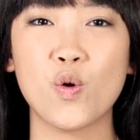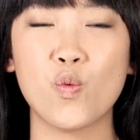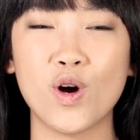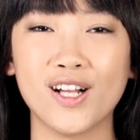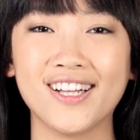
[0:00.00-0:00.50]

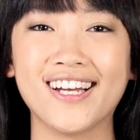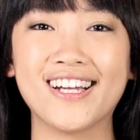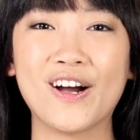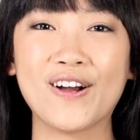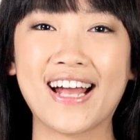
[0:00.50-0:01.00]
Well,
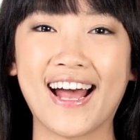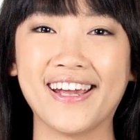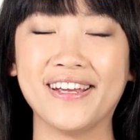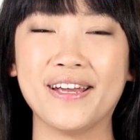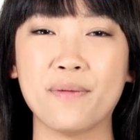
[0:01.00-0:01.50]
Gaaw
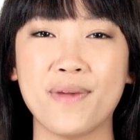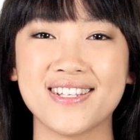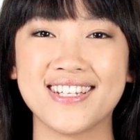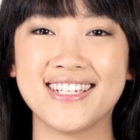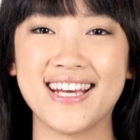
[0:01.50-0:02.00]
gài
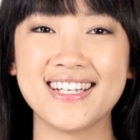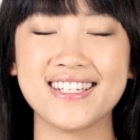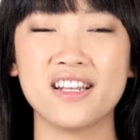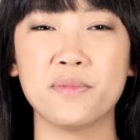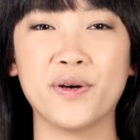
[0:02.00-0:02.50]
makes a dead
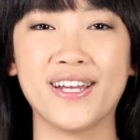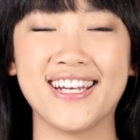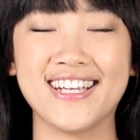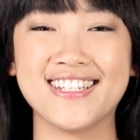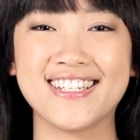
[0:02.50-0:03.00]
syllable
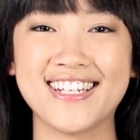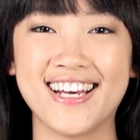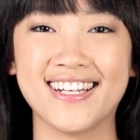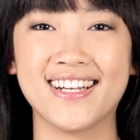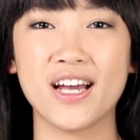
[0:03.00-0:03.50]
ending
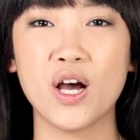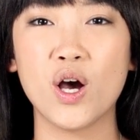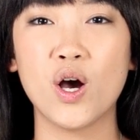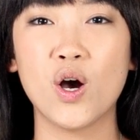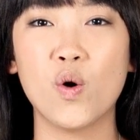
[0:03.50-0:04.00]

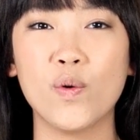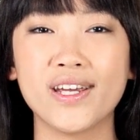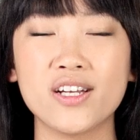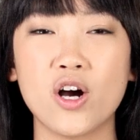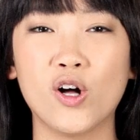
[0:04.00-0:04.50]
instead.We
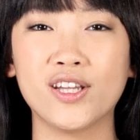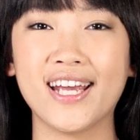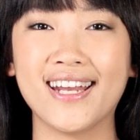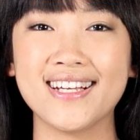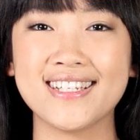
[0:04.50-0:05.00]
can call the
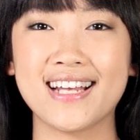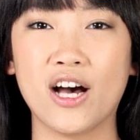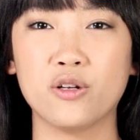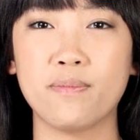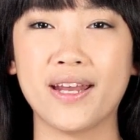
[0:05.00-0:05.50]
ending
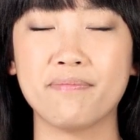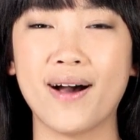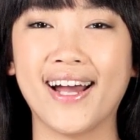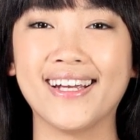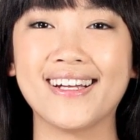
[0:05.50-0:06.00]
sound made
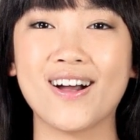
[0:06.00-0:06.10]
by